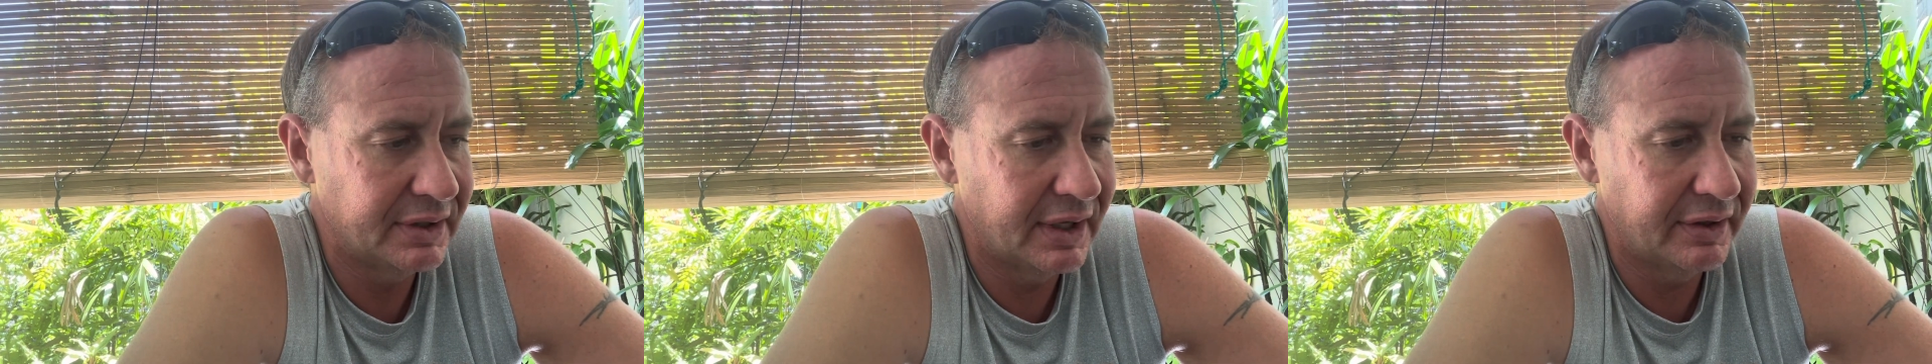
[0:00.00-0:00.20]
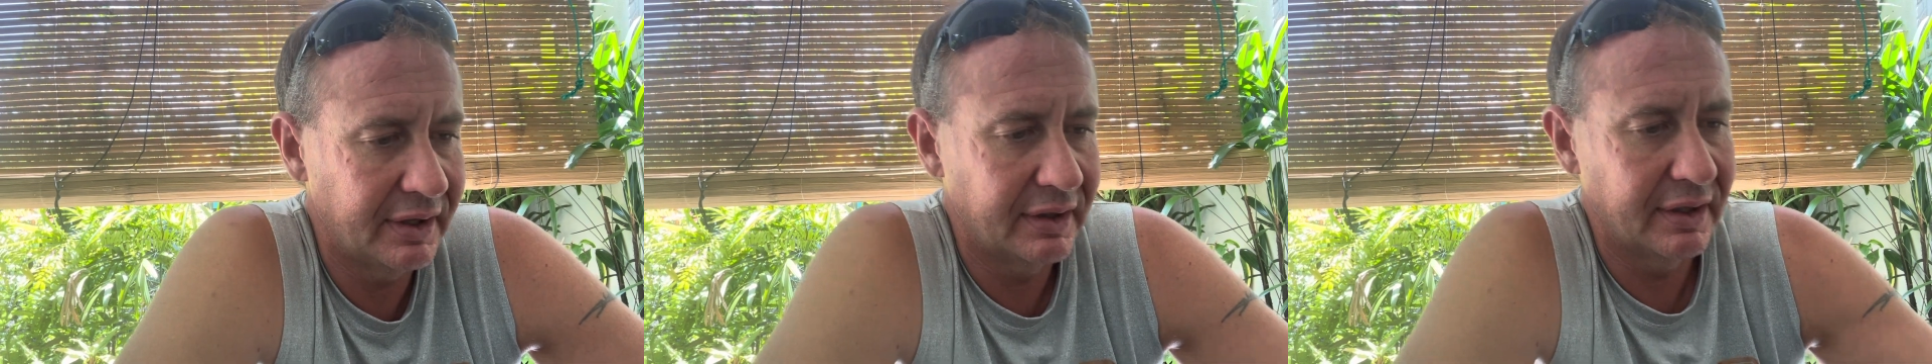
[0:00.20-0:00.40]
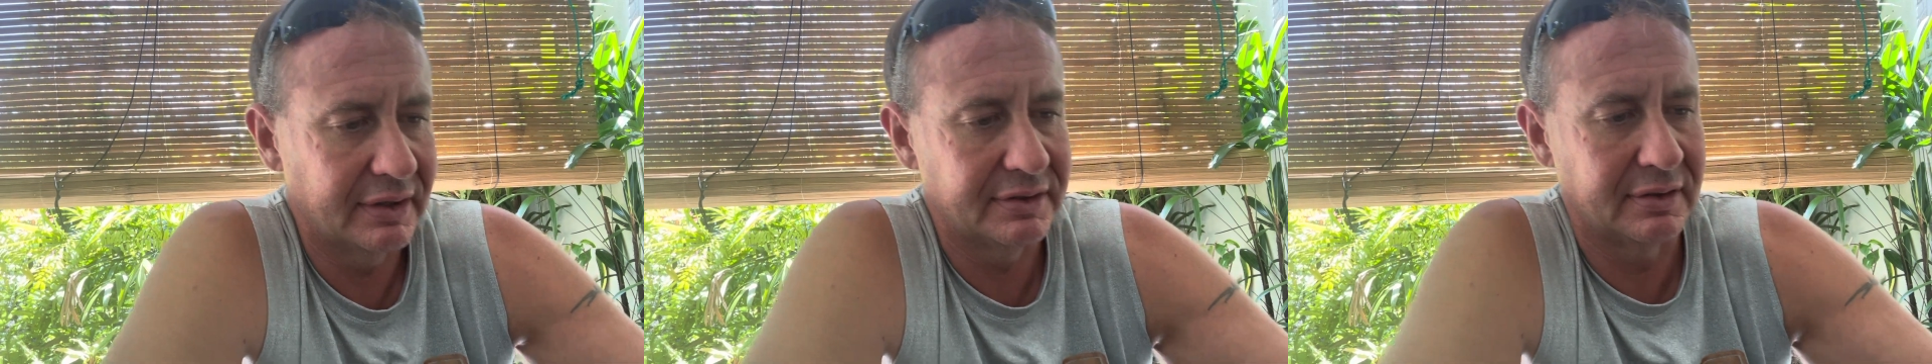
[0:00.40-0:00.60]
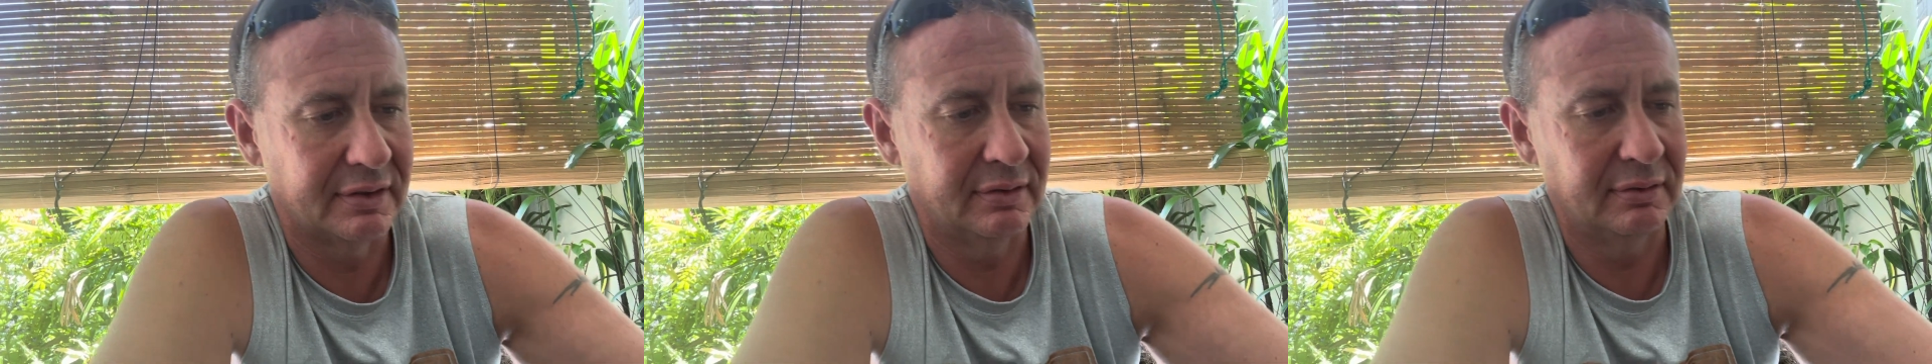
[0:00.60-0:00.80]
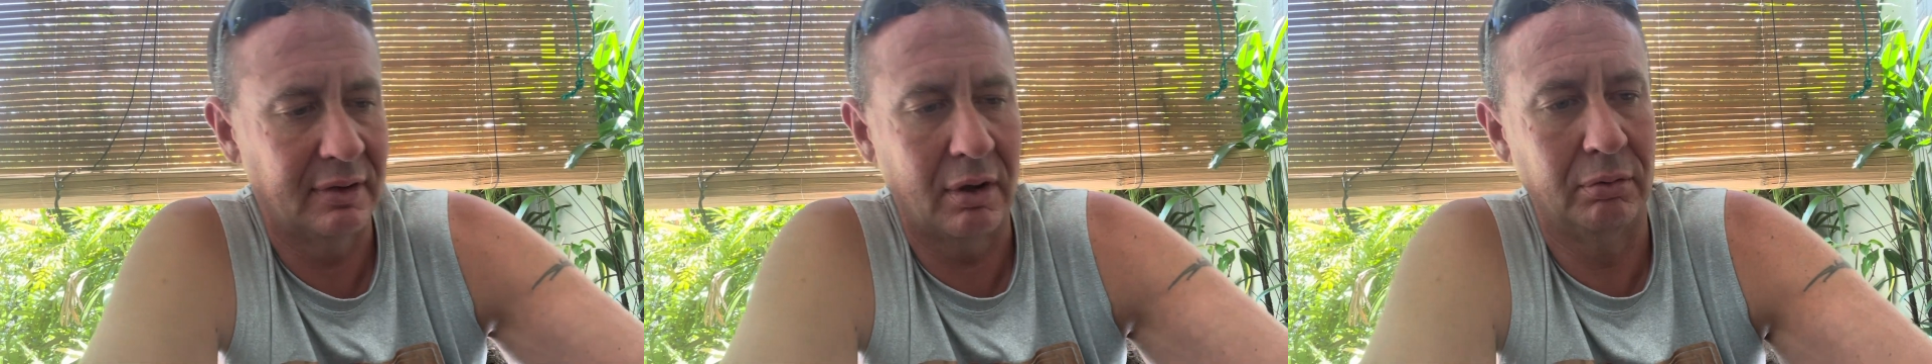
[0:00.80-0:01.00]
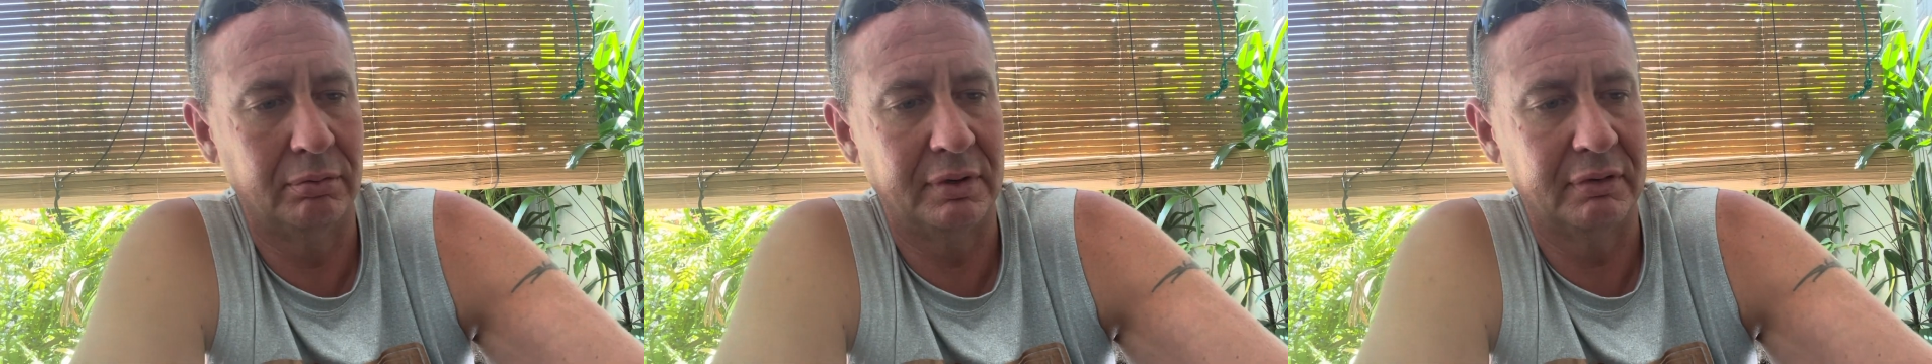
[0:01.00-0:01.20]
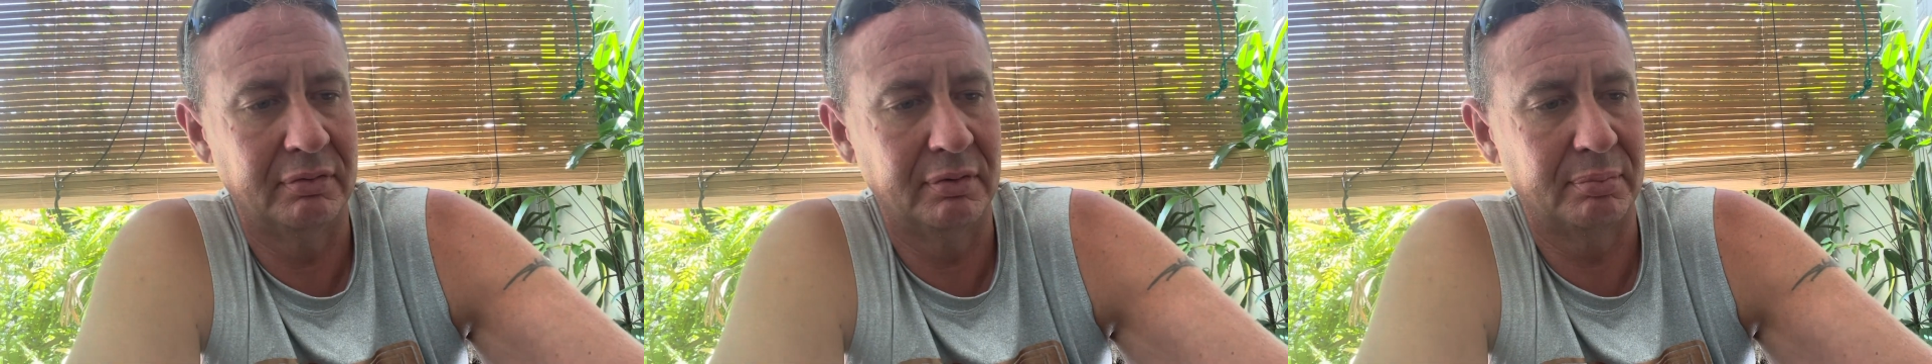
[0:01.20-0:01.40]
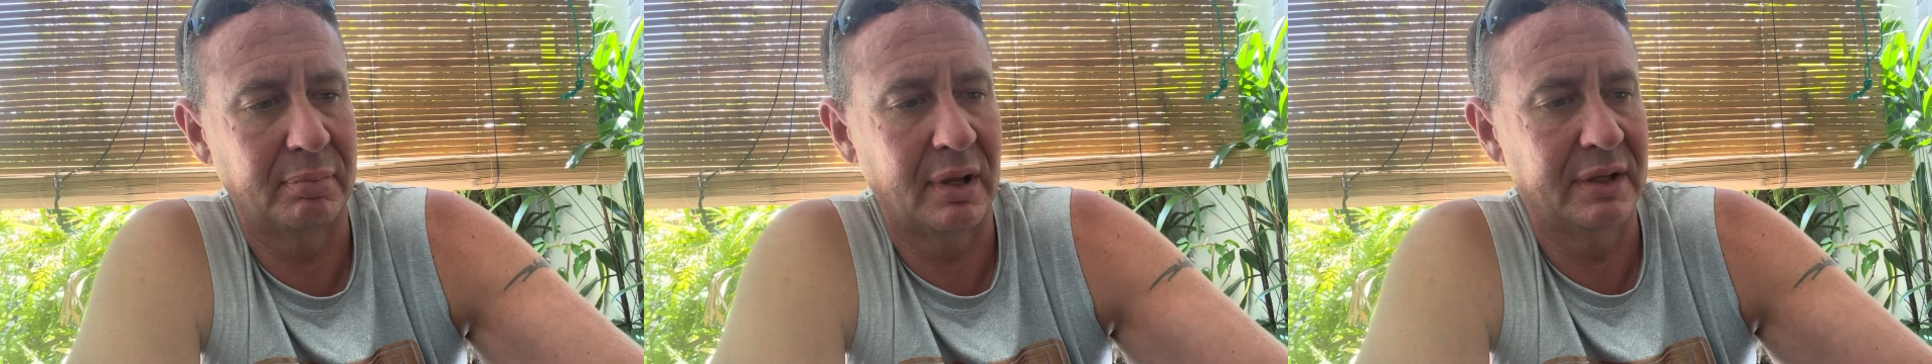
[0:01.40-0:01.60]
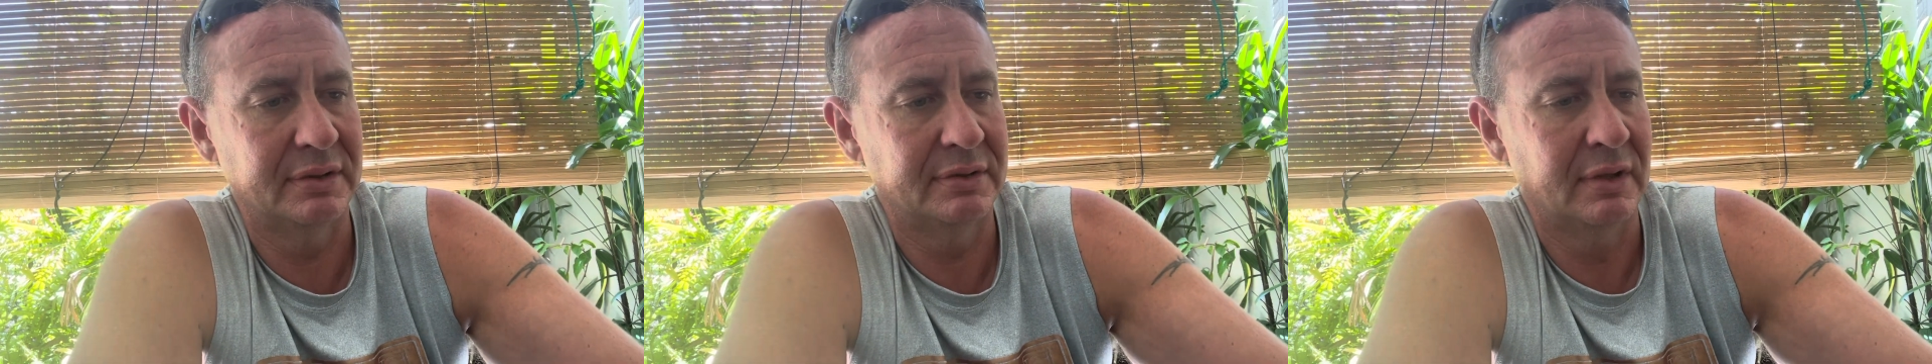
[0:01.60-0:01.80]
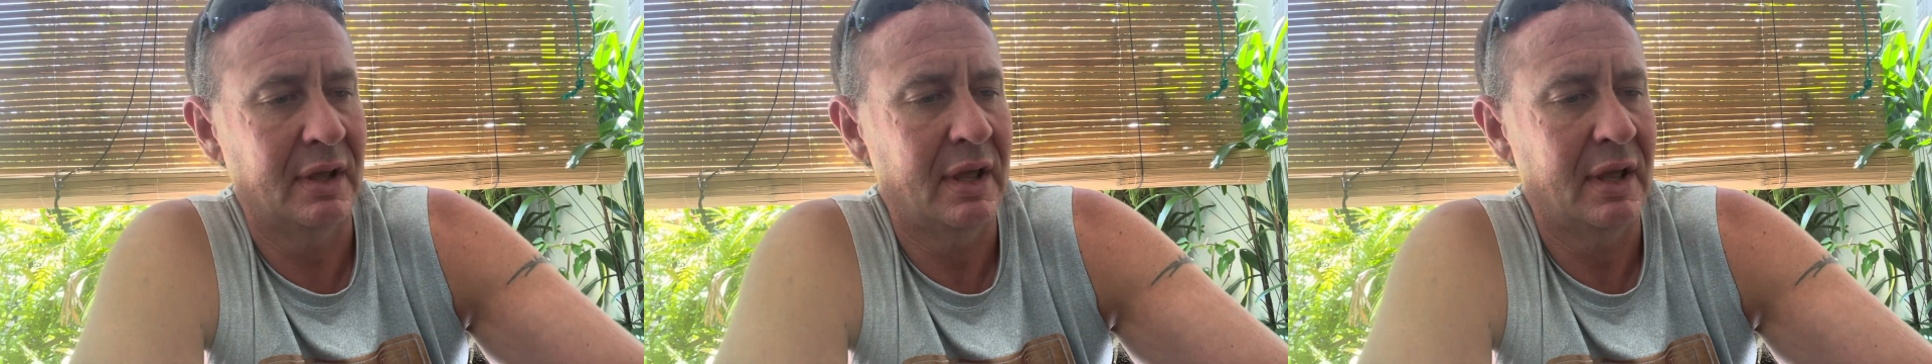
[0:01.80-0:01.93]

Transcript: I think that's a whole different place.